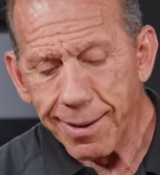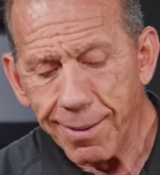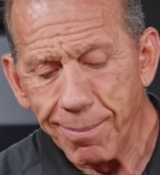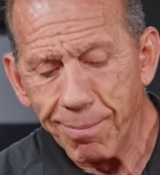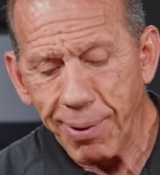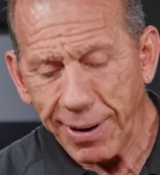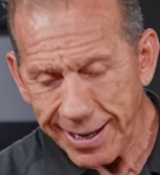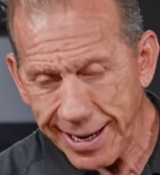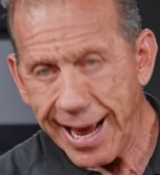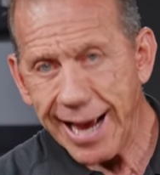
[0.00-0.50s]

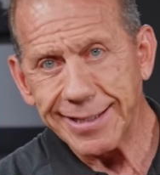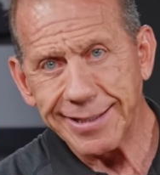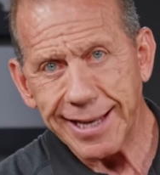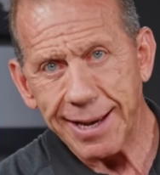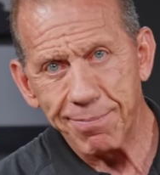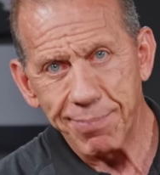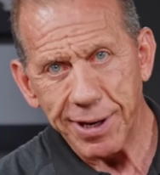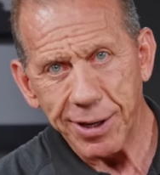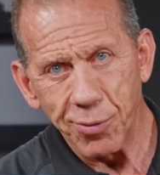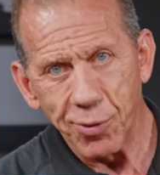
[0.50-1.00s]
but it has
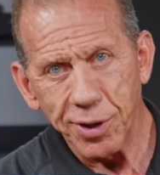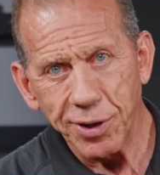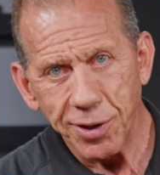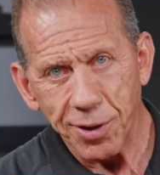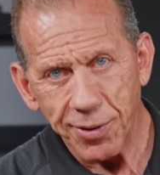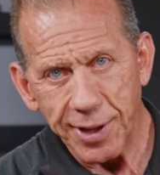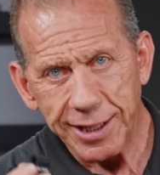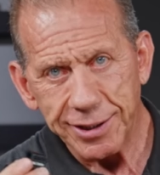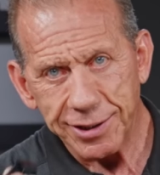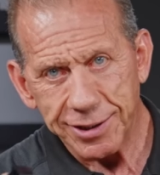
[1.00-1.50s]
that big
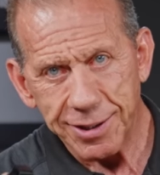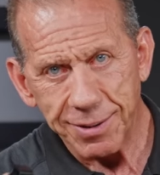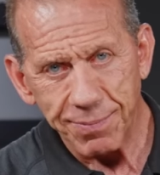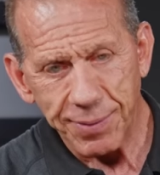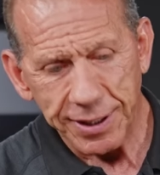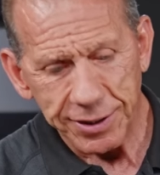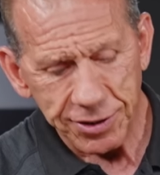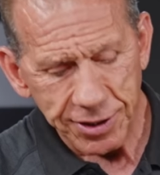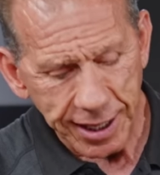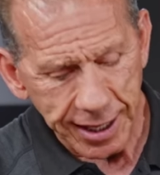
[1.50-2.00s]
window. That's the
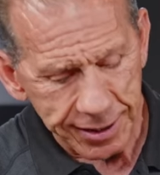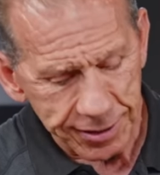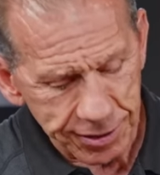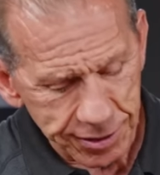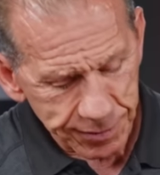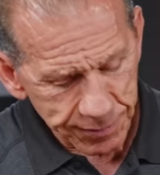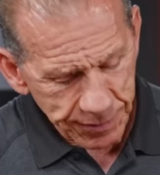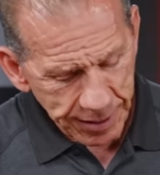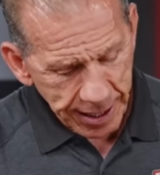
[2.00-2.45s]
big change.